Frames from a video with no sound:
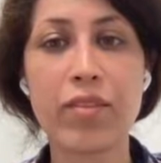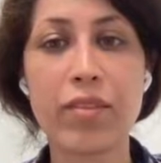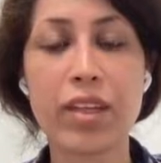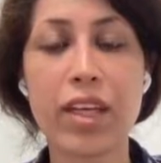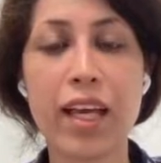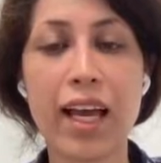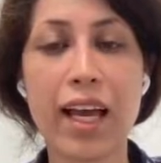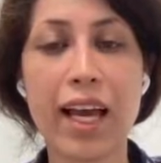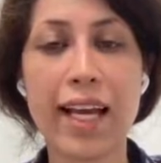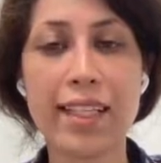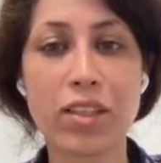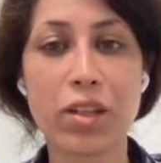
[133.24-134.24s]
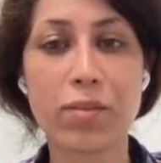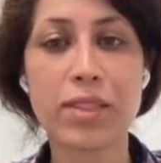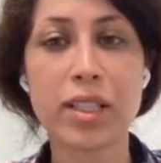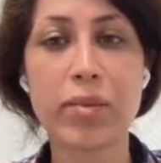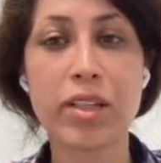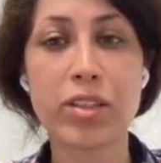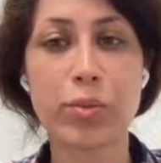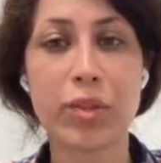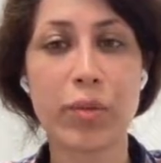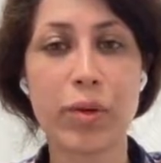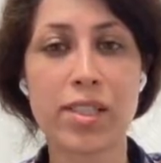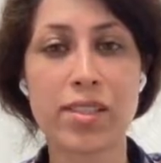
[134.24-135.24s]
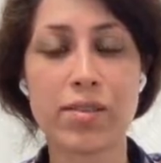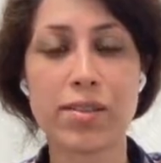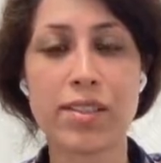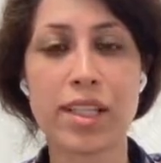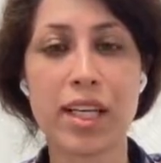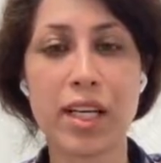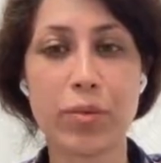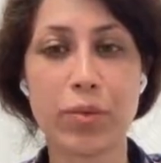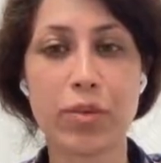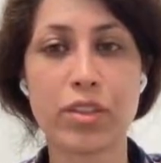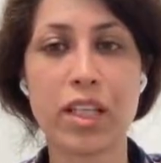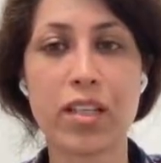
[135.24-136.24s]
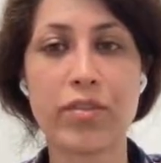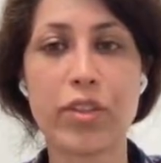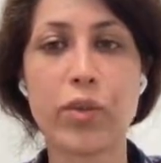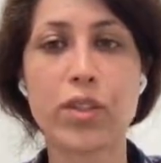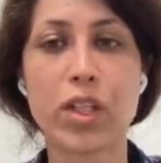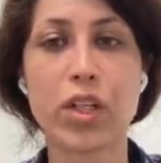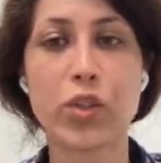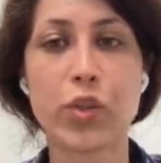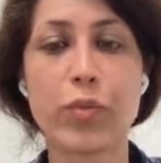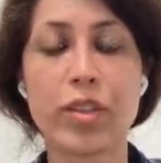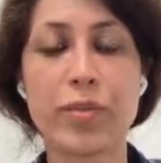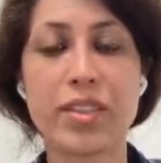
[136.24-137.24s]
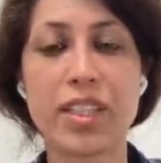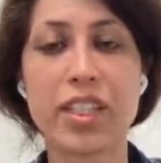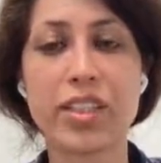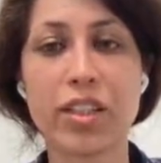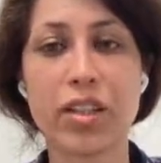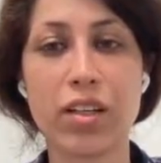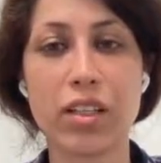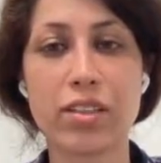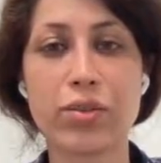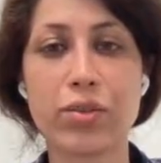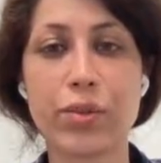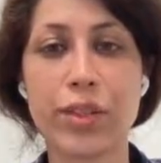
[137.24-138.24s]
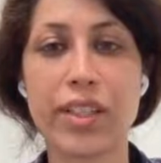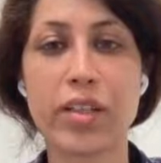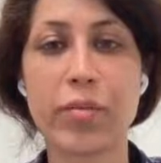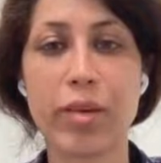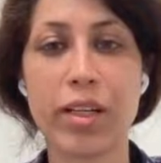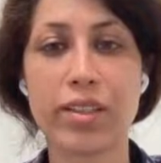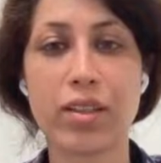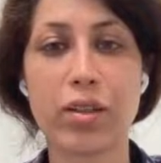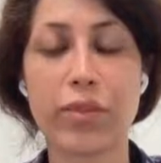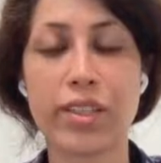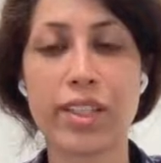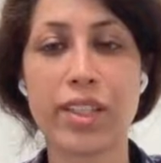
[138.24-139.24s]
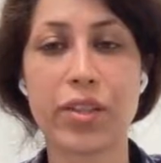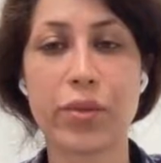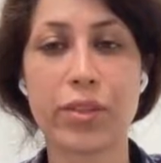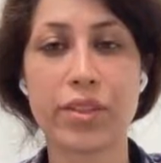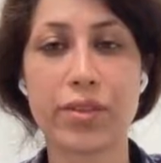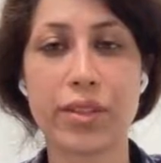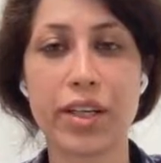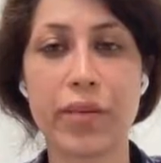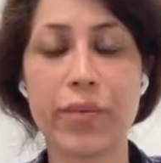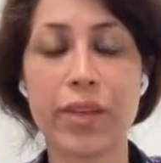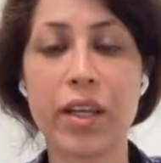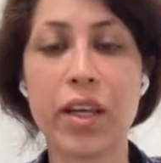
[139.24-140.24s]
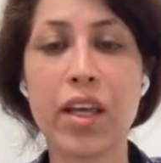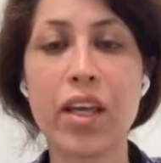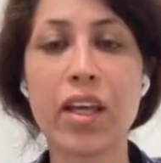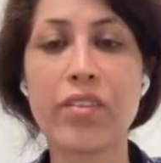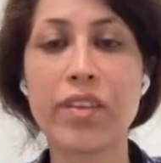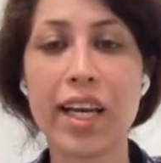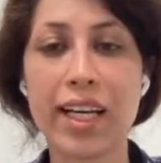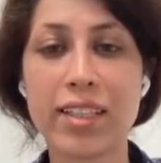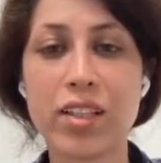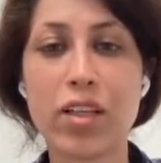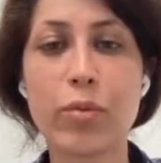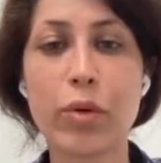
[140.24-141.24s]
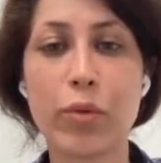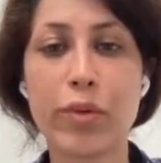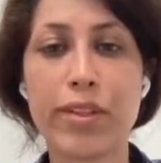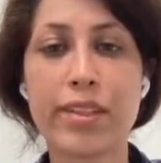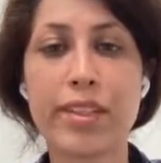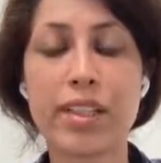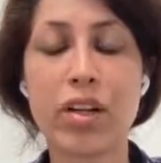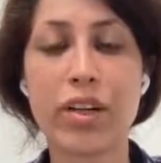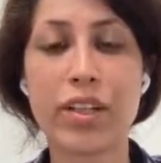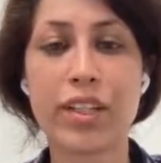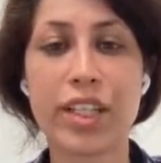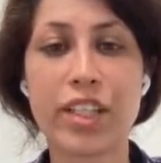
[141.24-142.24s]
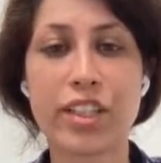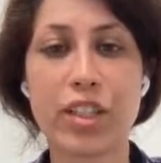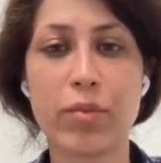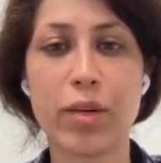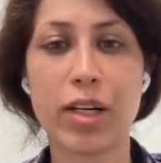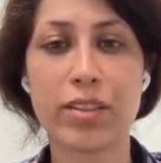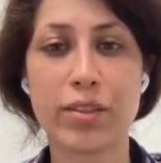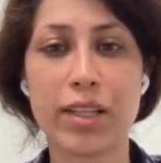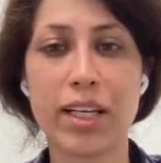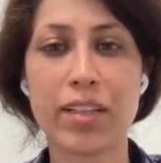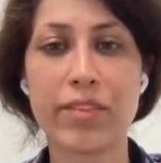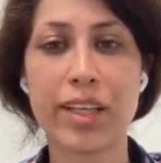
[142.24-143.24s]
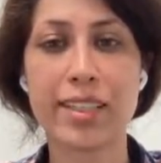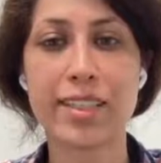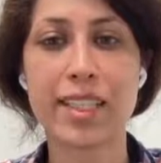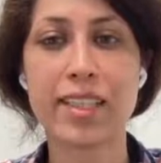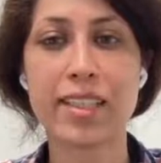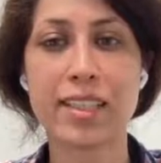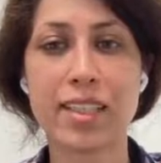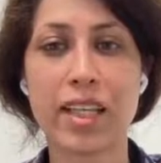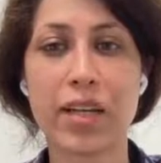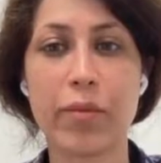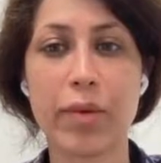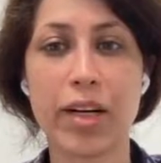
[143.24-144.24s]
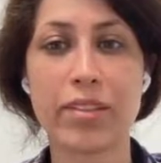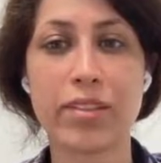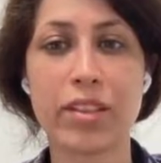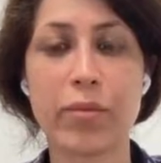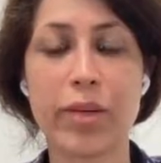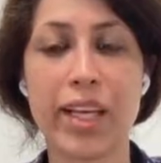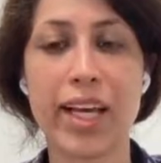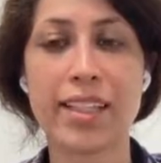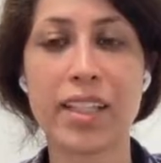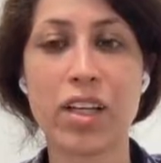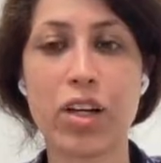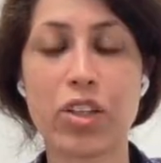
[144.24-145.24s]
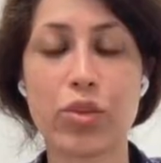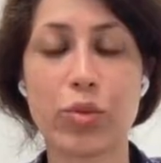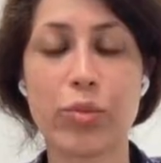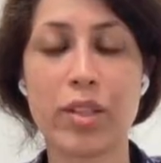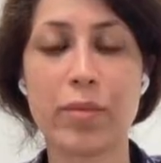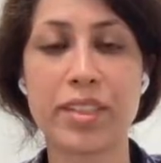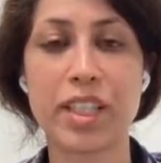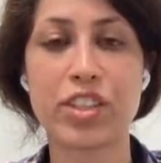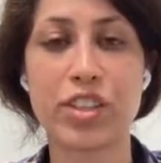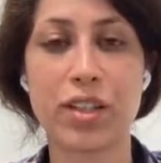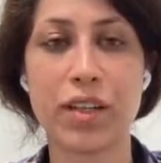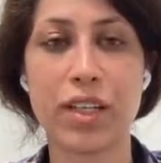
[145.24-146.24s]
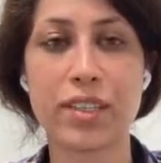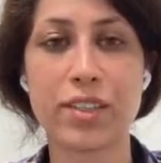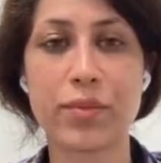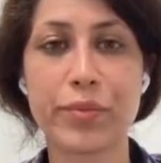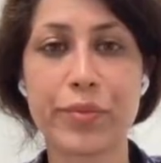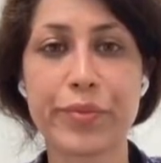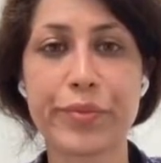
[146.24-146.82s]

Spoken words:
We adopt semi-supervised learning approach, and we use entrée minimization loss to train the model over the ignored area. We adopt HoverNet architectural model, and we extend this model by adding entrée minimization loss.